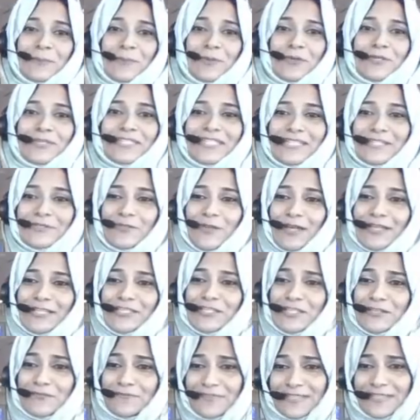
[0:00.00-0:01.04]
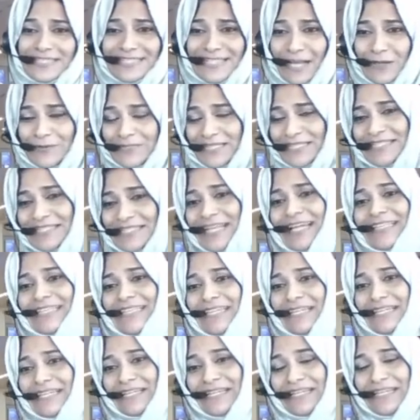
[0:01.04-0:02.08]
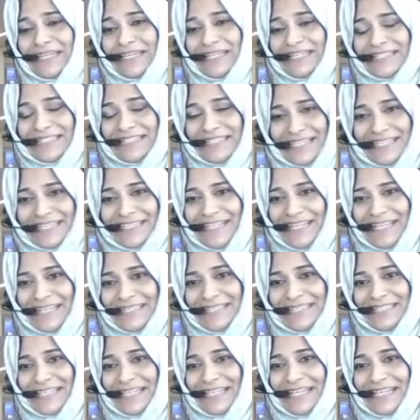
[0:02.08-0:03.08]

supporting to achieve this outstanding success.